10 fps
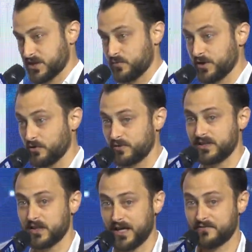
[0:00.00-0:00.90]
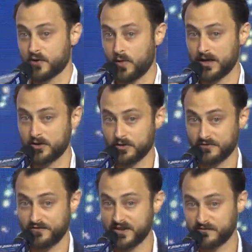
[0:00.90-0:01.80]
So we already have quite a lot of
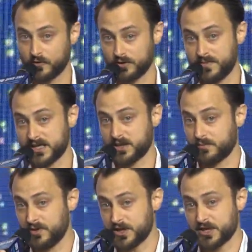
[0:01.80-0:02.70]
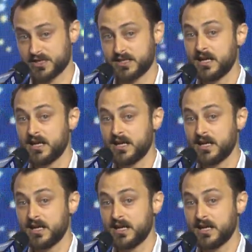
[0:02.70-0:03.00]
feed-forward-based operations